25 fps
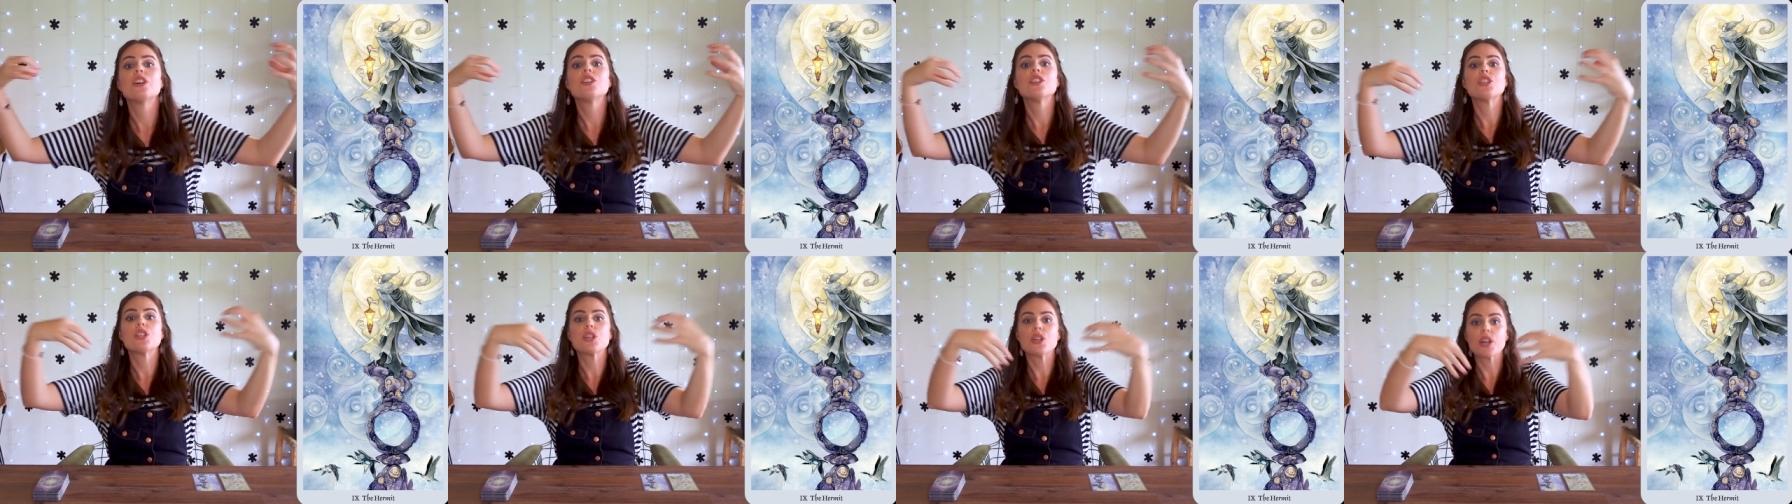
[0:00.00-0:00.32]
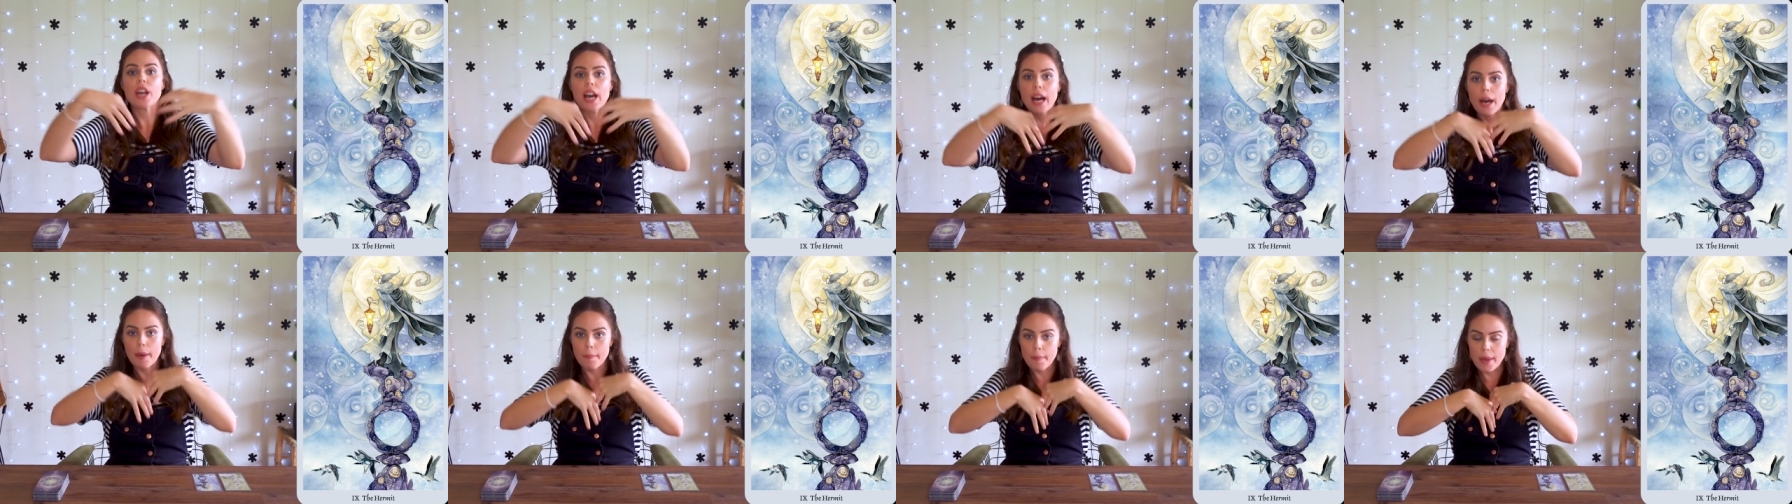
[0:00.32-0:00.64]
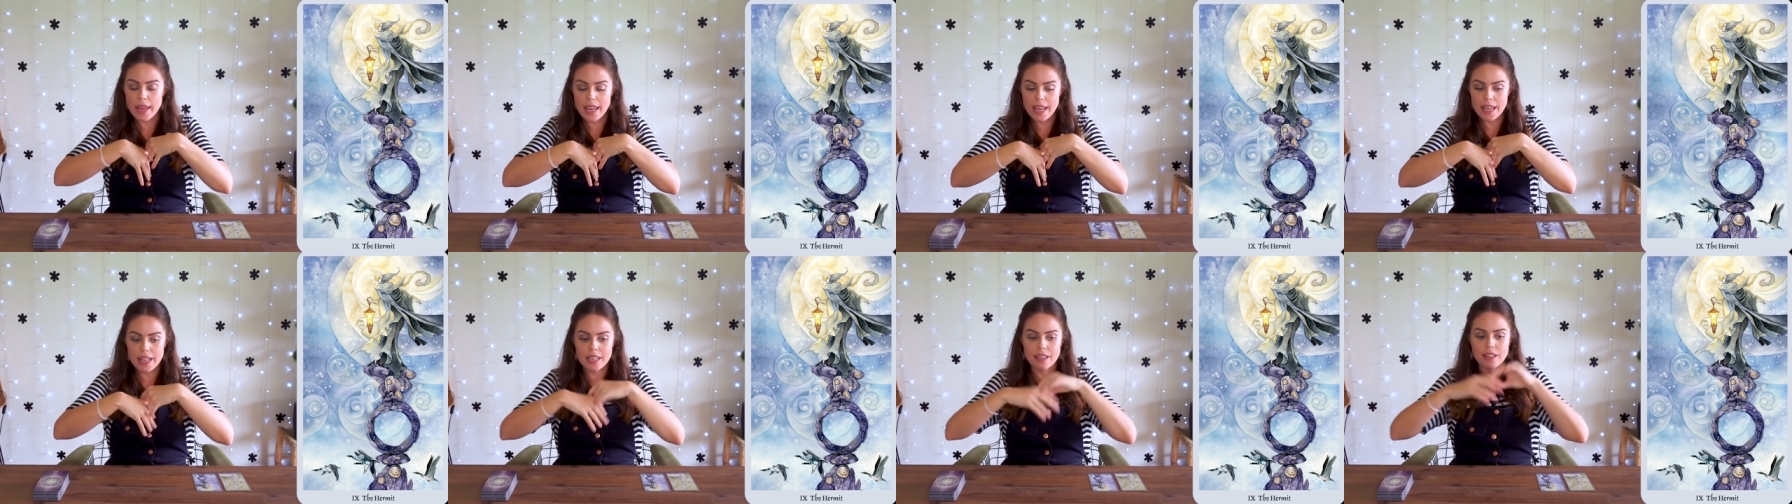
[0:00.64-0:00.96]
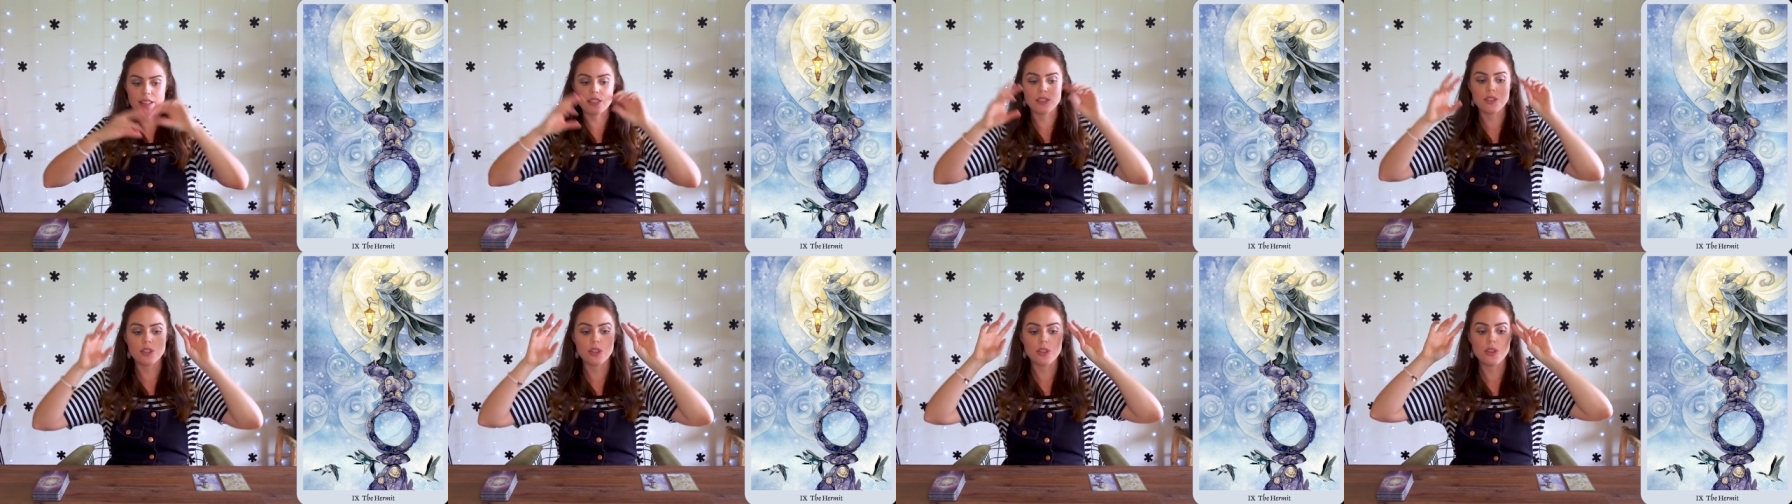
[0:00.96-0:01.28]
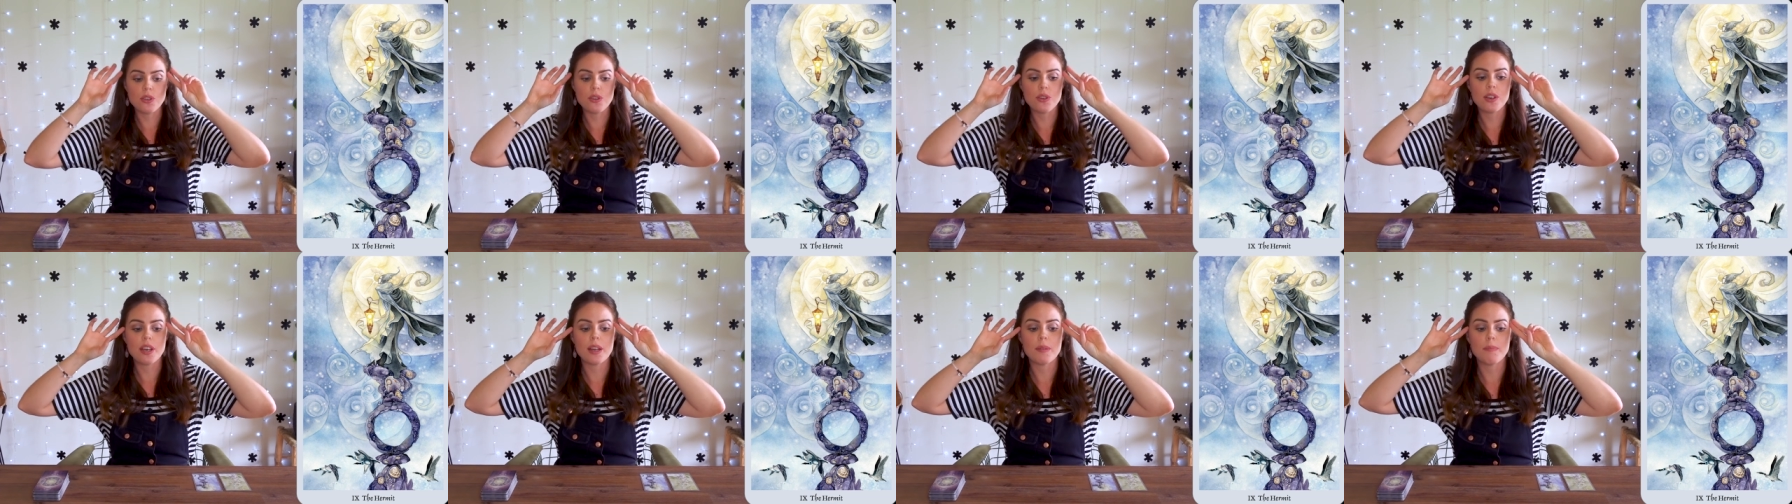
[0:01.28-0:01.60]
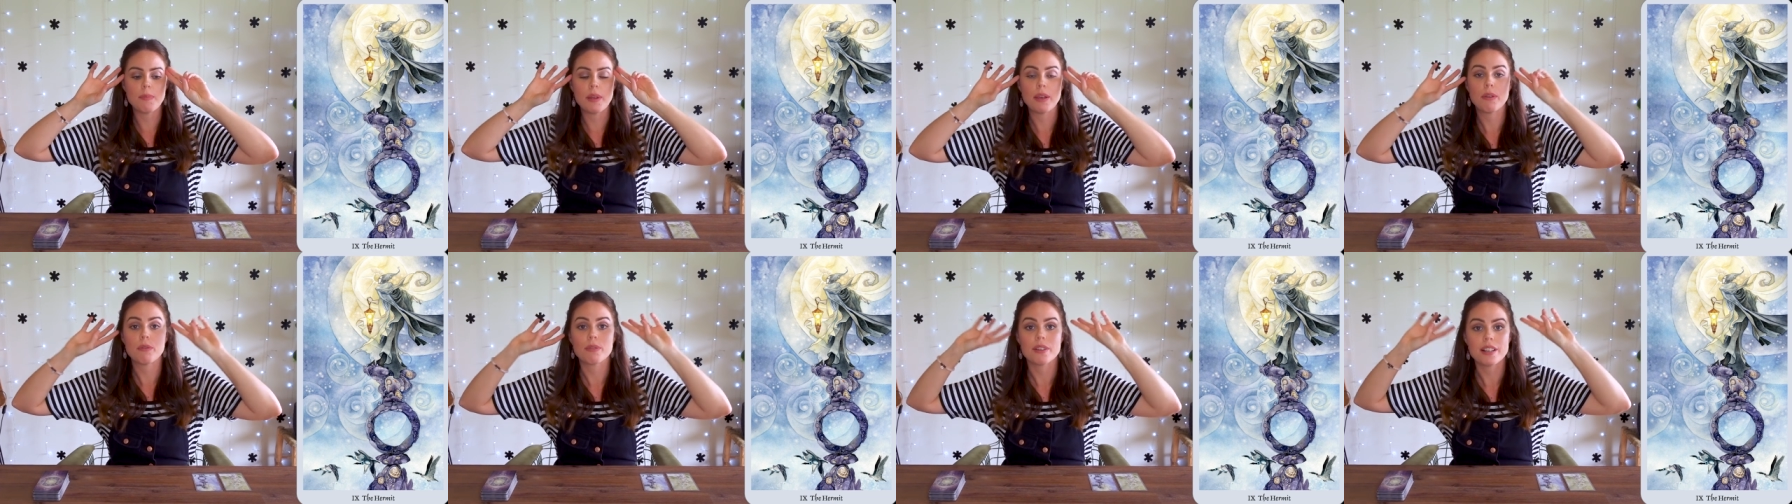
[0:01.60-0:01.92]
to come in so you can
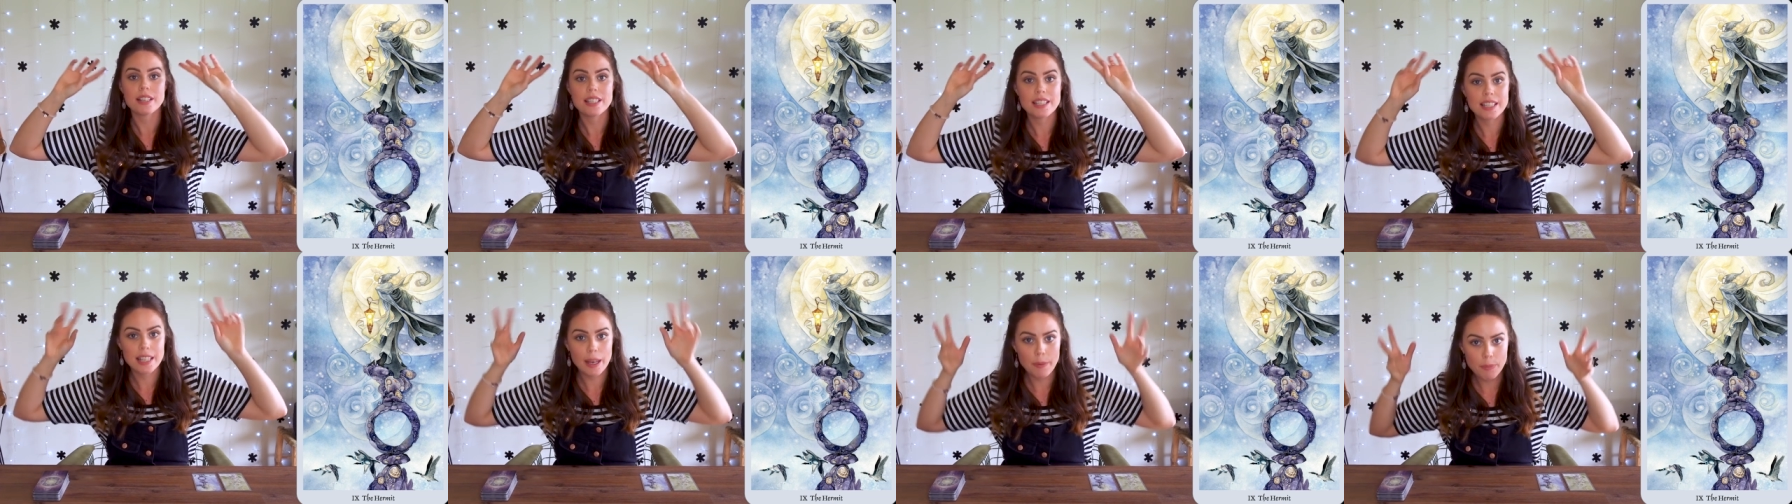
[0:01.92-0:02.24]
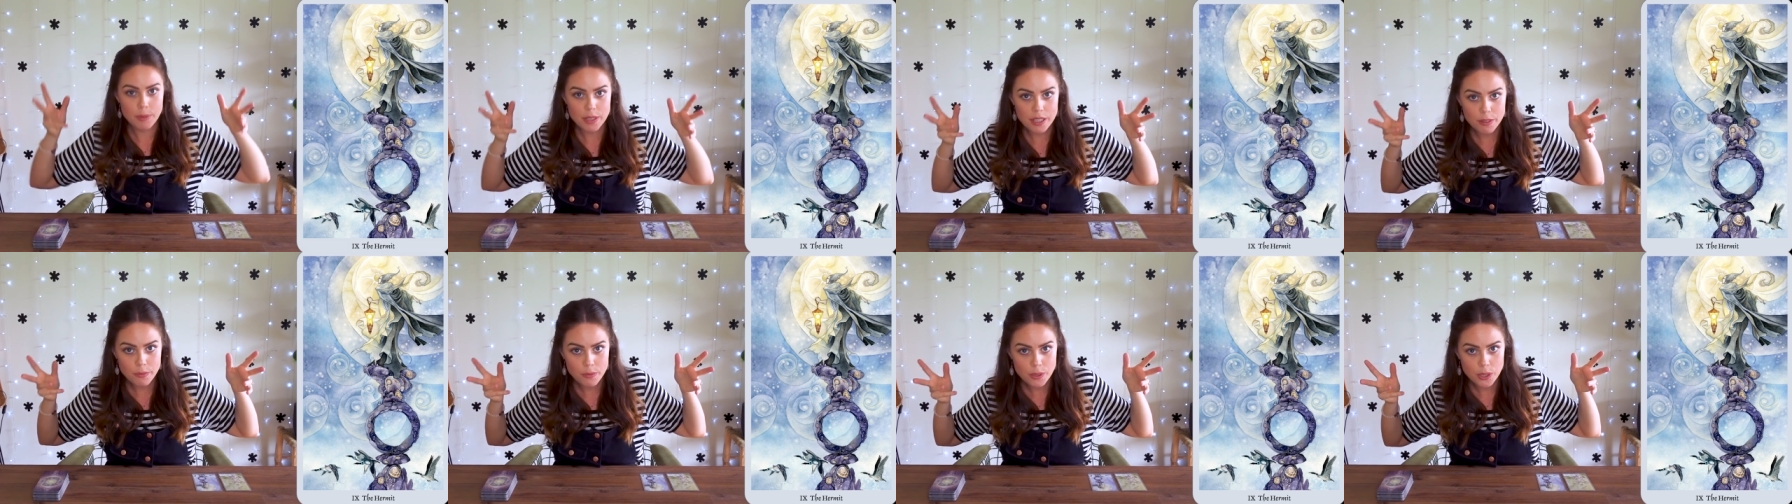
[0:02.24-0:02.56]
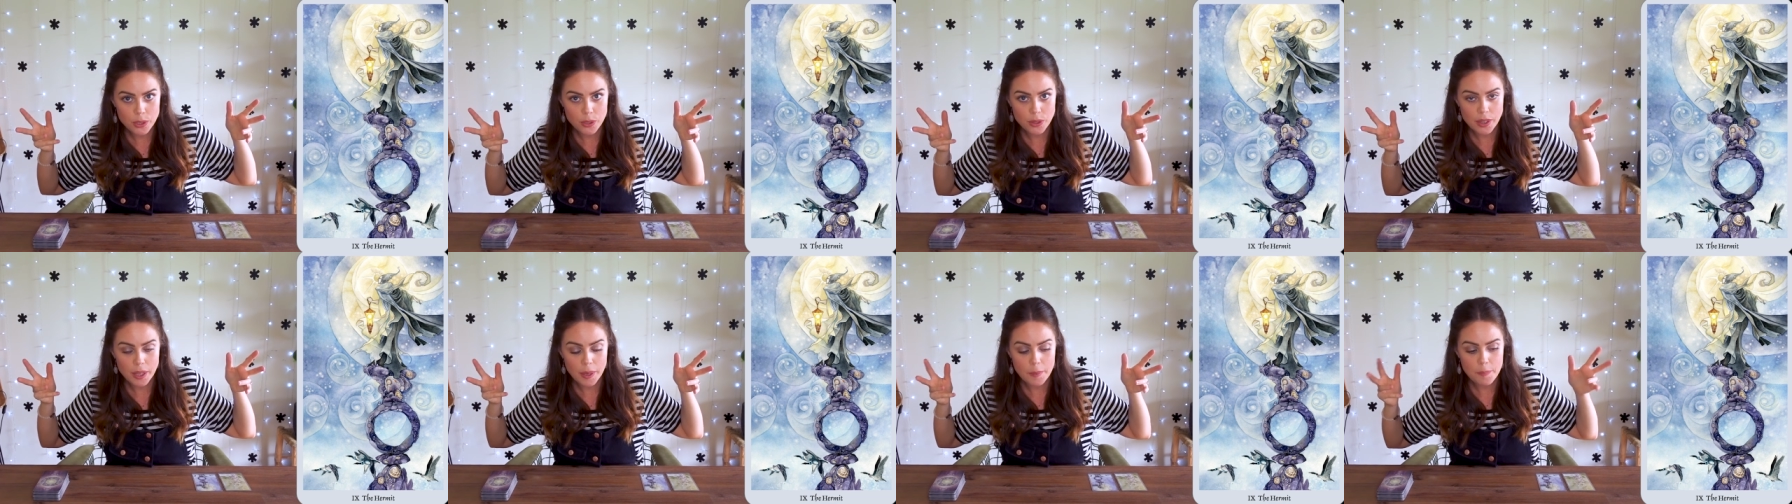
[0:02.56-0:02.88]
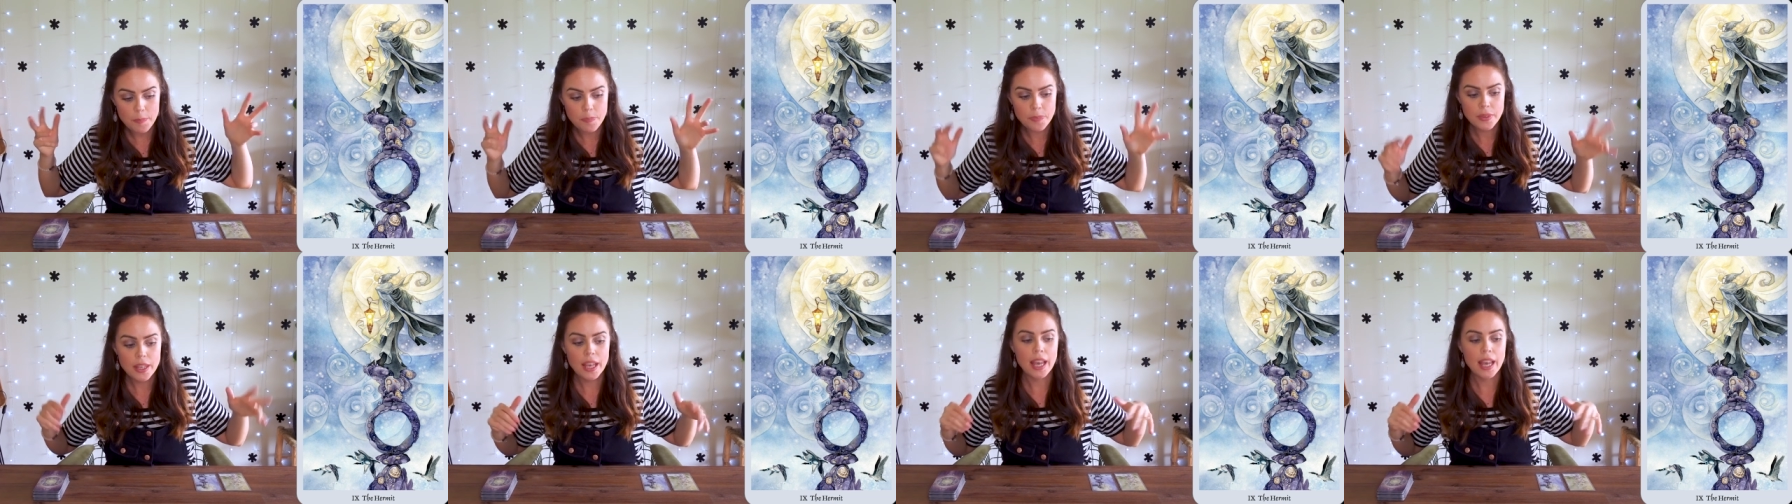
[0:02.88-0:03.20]
be receptive to them,